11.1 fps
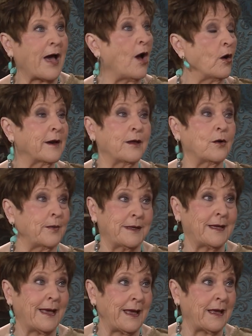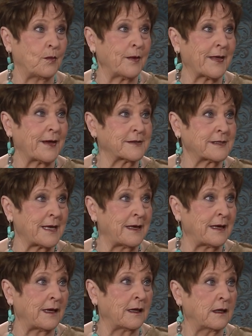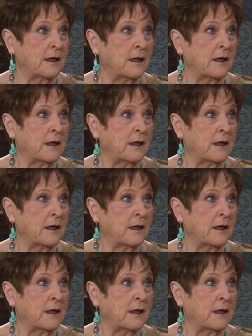I hardly go a day without saying